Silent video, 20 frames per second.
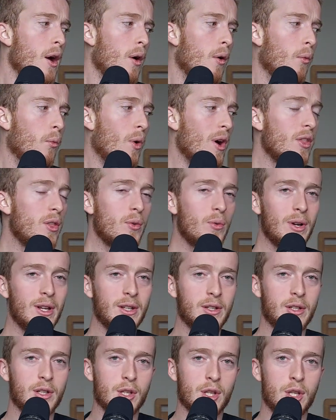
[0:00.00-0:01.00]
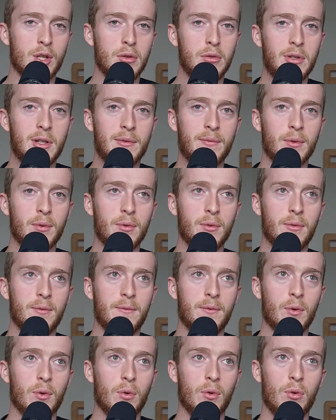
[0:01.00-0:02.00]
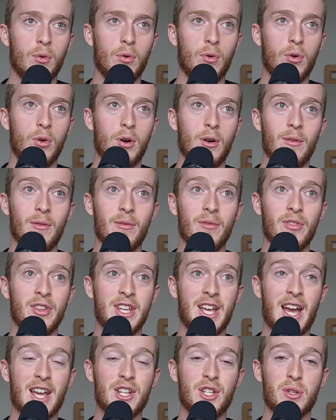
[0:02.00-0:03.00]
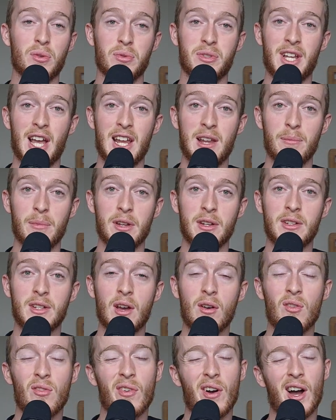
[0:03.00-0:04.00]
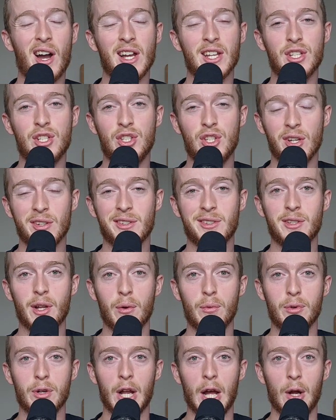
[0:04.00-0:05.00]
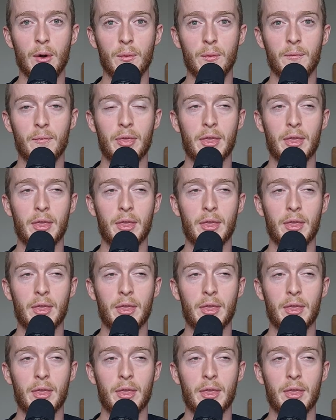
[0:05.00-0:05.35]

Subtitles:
Whether it's useful for the actual game itself, I just don't know.